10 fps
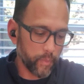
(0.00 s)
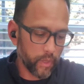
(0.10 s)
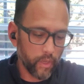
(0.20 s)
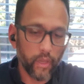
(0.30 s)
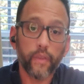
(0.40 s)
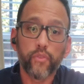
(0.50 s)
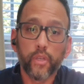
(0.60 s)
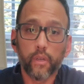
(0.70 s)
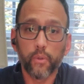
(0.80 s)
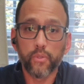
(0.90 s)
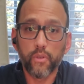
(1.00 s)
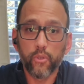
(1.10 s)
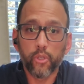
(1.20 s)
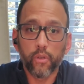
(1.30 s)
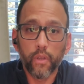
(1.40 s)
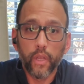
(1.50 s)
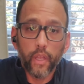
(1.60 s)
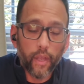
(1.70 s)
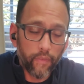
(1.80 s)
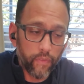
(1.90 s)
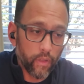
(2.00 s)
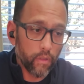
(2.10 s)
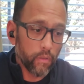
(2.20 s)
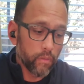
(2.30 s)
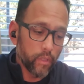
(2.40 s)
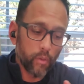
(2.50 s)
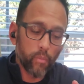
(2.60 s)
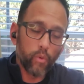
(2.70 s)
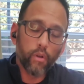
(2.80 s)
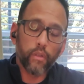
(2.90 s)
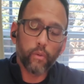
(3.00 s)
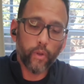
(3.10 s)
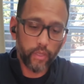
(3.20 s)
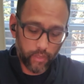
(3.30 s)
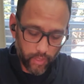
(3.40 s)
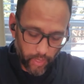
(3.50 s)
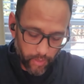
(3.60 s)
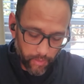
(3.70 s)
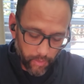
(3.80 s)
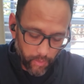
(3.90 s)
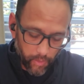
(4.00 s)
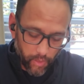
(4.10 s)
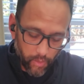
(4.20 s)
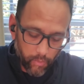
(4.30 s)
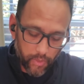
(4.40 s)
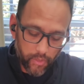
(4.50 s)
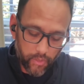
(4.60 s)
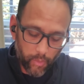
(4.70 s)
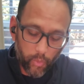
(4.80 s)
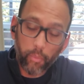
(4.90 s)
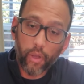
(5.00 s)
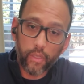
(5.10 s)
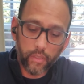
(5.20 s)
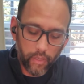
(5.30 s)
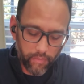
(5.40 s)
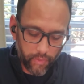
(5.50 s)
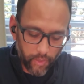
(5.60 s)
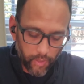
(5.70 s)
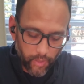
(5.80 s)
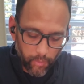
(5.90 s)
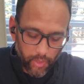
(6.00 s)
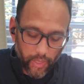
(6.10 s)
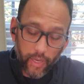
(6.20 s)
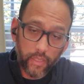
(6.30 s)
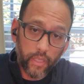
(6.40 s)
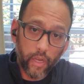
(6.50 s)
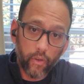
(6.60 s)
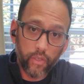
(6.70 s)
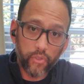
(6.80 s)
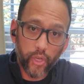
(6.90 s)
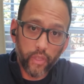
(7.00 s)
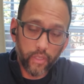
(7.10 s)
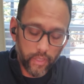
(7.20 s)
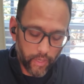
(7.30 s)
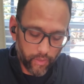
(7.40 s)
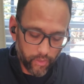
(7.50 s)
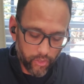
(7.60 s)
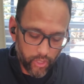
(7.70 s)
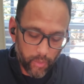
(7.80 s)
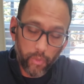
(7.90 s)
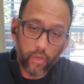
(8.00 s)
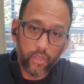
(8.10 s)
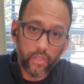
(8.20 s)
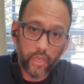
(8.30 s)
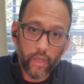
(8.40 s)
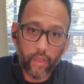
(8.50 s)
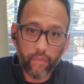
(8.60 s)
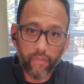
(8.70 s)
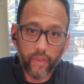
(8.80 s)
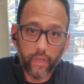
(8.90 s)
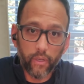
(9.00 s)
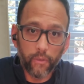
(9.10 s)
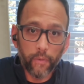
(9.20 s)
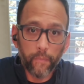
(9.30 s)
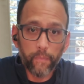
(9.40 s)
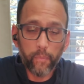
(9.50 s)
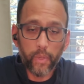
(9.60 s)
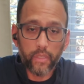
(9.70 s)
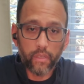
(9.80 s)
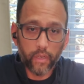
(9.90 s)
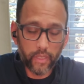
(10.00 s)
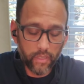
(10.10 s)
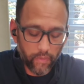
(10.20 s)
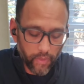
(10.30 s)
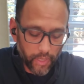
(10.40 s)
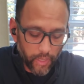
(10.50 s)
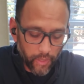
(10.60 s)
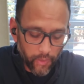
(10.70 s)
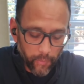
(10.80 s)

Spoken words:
If 0 is neutral, I feel a little more on the right side, which is somewhat positive. But like I said, I'm going to try these out at the gym. I'm going to see how they feel based on activity.